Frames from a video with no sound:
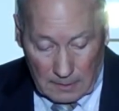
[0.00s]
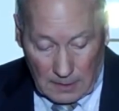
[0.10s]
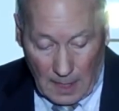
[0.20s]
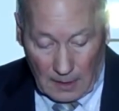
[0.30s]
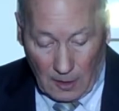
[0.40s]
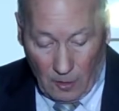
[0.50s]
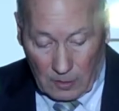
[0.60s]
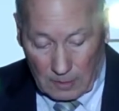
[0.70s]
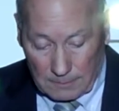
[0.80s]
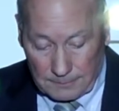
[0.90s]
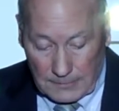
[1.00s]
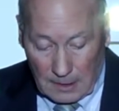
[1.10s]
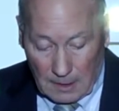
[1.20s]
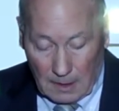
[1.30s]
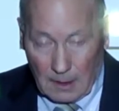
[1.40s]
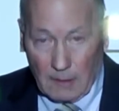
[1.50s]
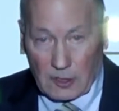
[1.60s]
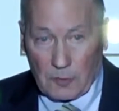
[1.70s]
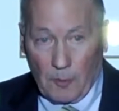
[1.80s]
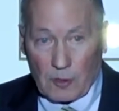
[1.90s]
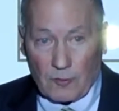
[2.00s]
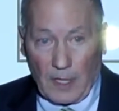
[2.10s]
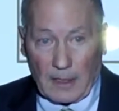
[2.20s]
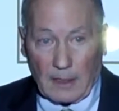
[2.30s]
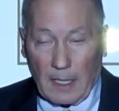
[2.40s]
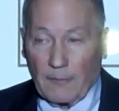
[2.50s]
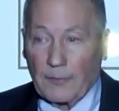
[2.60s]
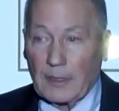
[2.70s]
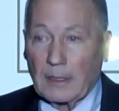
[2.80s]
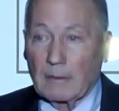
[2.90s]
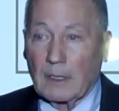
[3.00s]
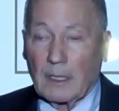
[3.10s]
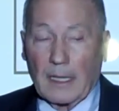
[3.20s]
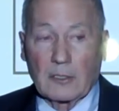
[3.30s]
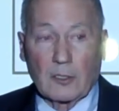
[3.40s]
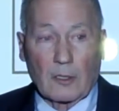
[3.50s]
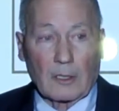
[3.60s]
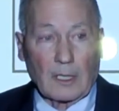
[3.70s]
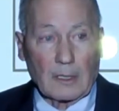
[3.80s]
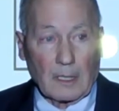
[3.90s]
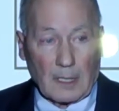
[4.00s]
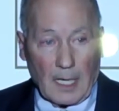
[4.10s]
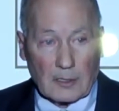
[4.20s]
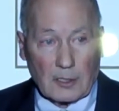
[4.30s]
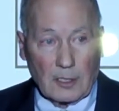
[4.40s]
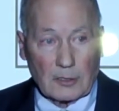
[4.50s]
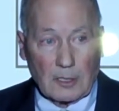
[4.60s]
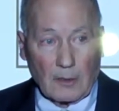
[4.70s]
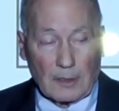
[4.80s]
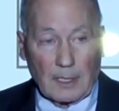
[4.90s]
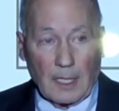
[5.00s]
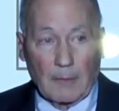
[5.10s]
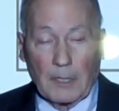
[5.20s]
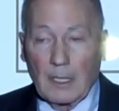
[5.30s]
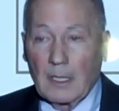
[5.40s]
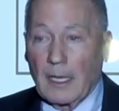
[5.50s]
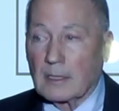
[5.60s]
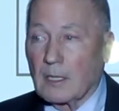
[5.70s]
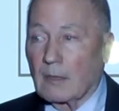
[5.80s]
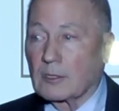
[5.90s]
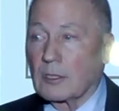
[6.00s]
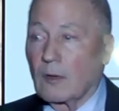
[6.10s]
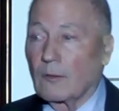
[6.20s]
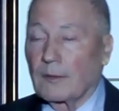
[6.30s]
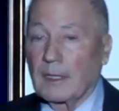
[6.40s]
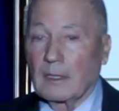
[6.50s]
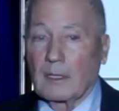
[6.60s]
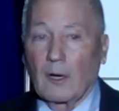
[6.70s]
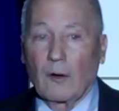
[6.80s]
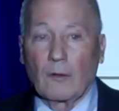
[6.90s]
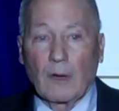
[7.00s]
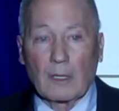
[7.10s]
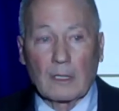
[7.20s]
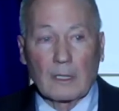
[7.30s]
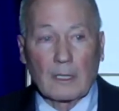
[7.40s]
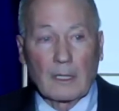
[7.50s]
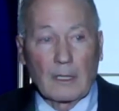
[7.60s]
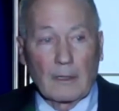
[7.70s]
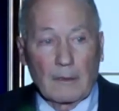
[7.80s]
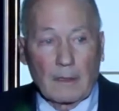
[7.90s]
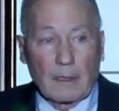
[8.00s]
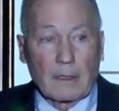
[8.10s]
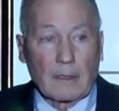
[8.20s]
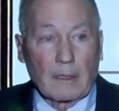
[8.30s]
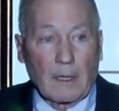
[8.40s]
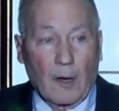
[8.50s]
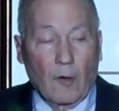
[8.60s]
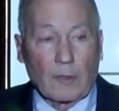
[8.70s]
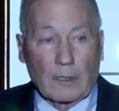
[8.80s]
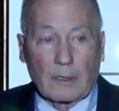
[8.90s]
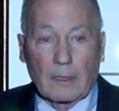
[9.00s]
Todd Holcomb, who's a sports writer now for the Atlanta Journal-Constitution all the time, and is also the co-owner